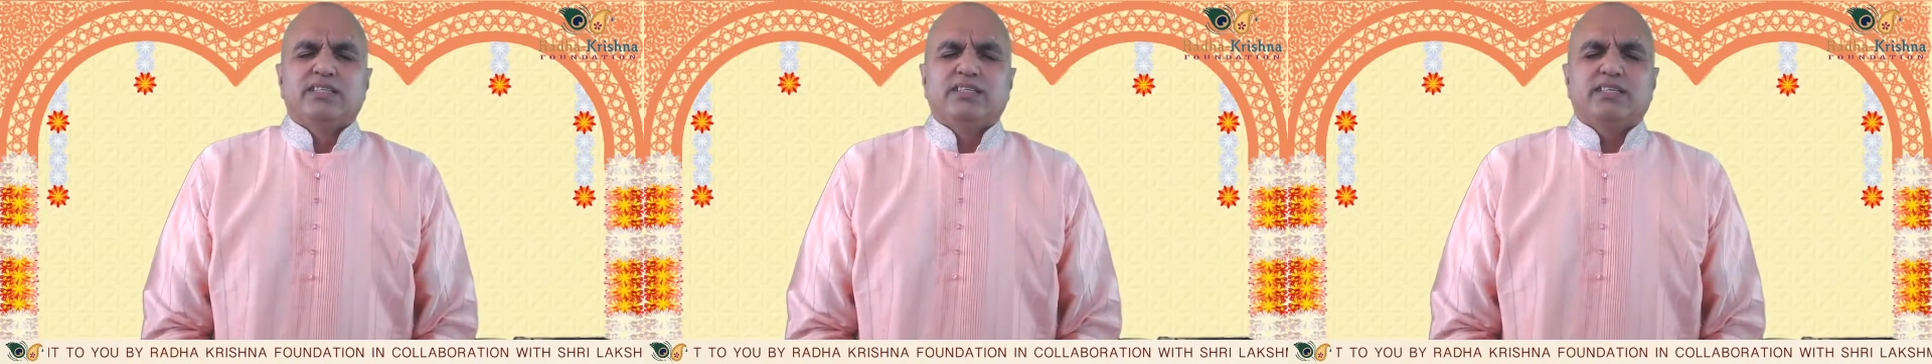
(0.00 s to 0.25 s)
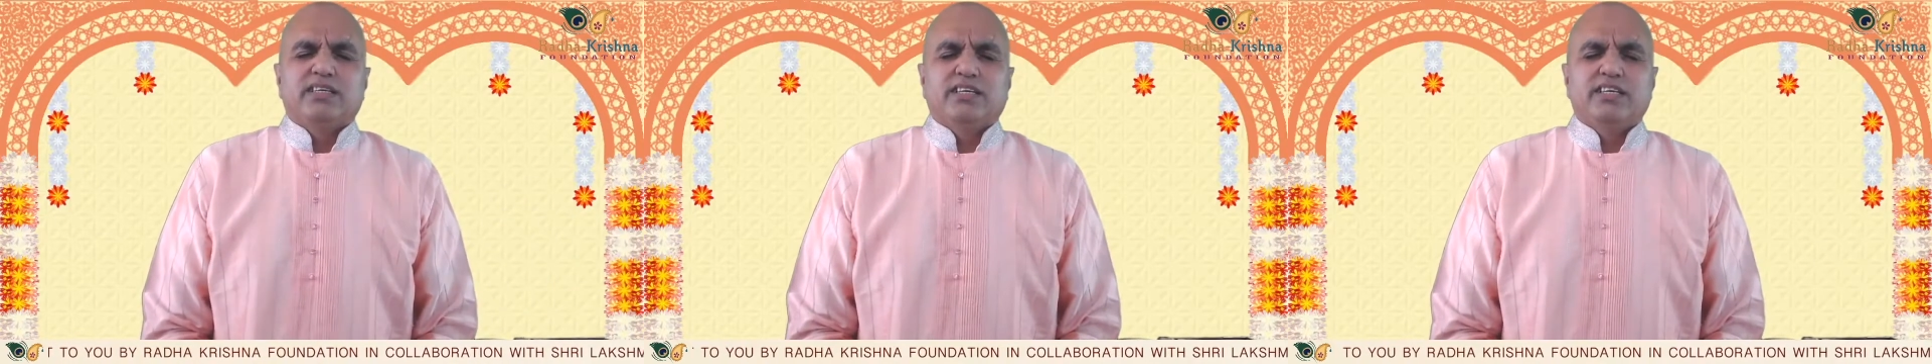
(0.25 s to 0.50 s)

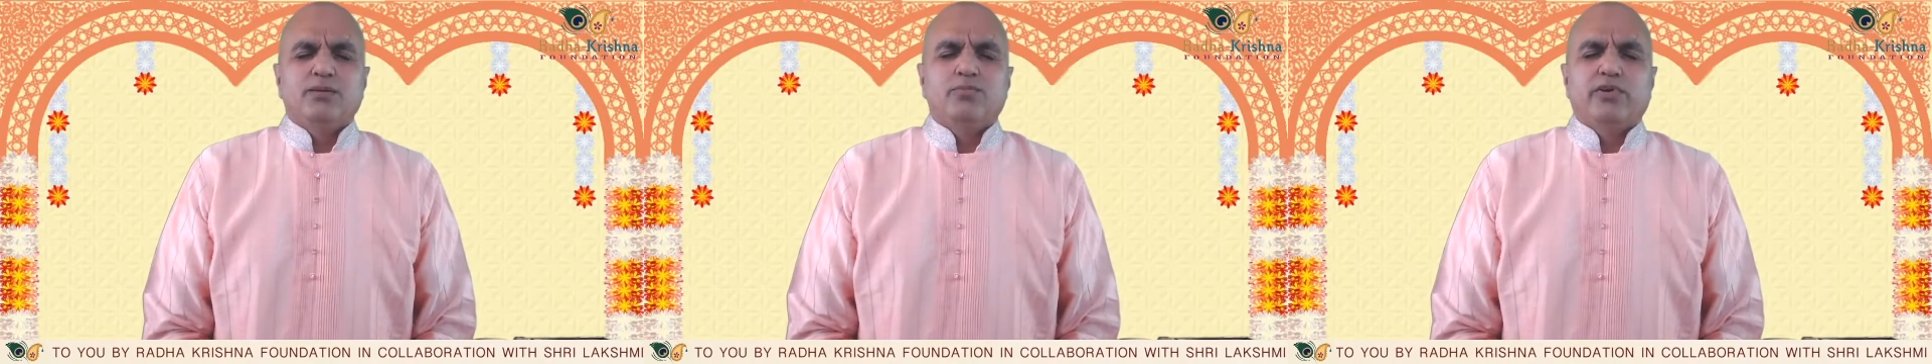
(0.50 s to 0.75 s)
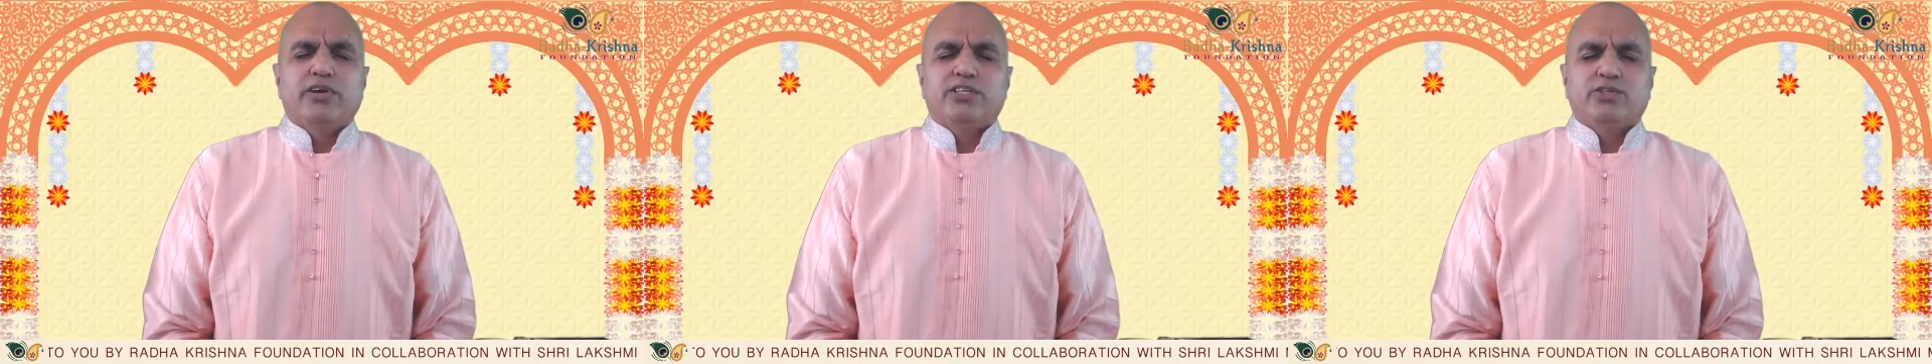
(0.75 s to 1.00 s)
Take deep
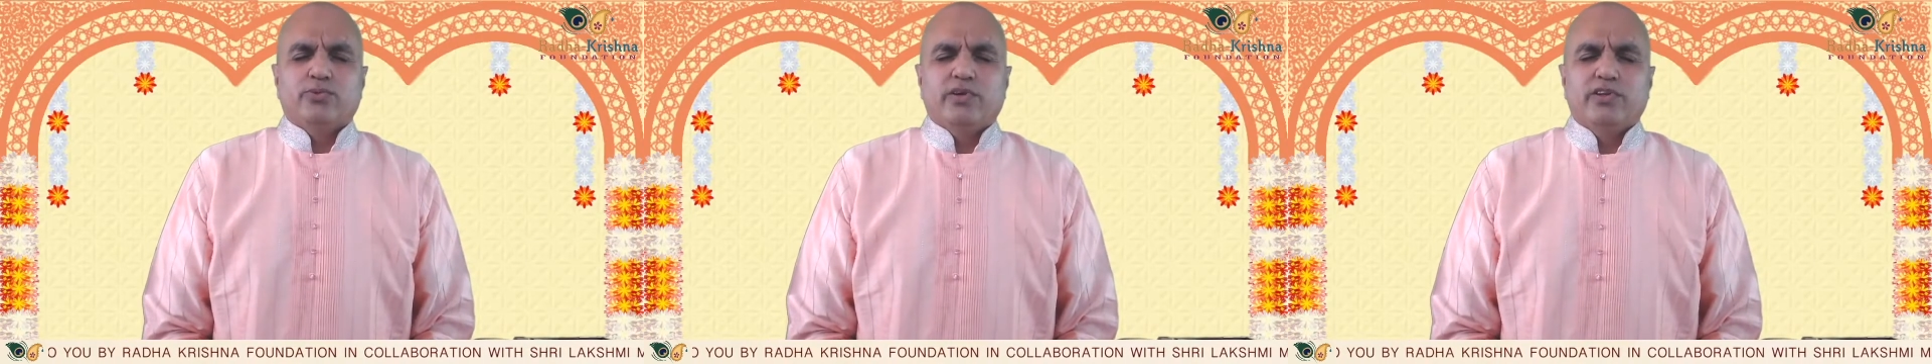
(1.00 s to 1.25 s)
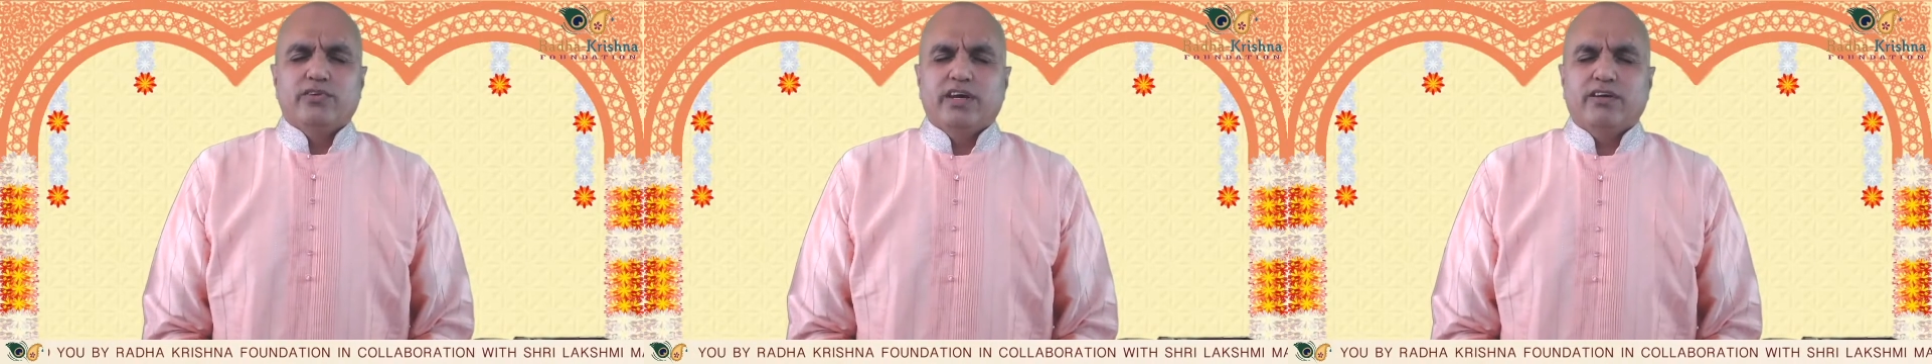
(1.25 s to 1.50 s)
breaths when
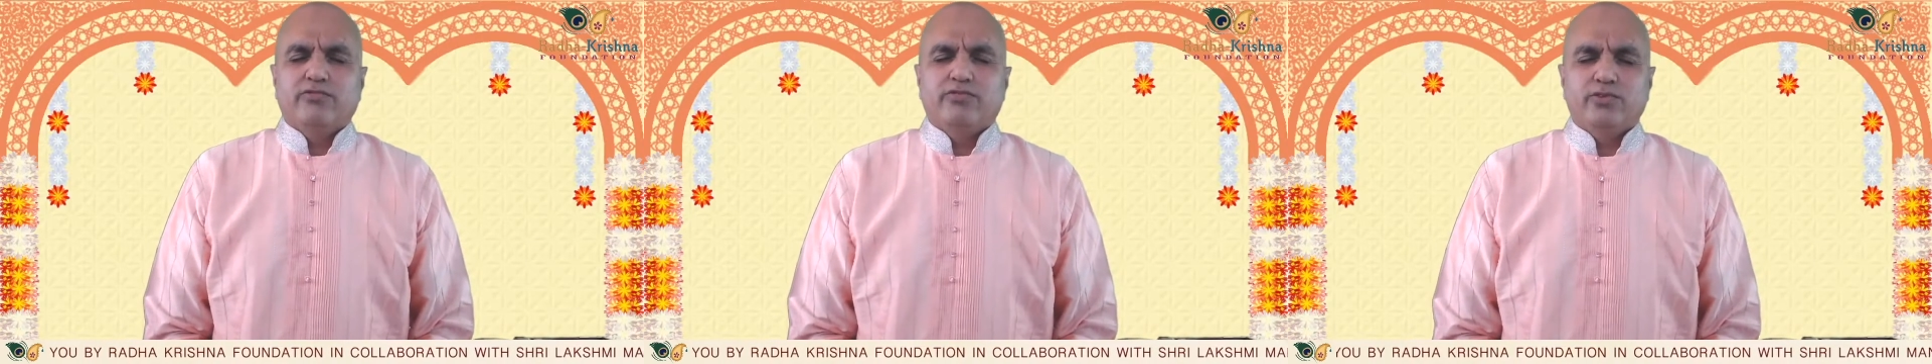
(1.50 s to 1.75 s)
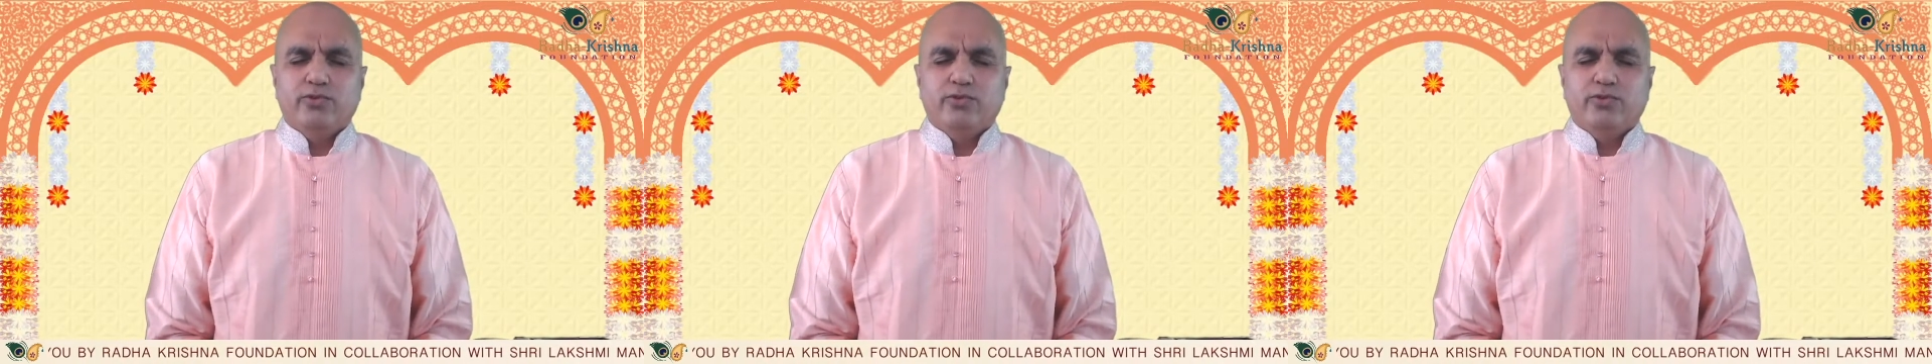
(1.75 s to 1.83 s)
you have to,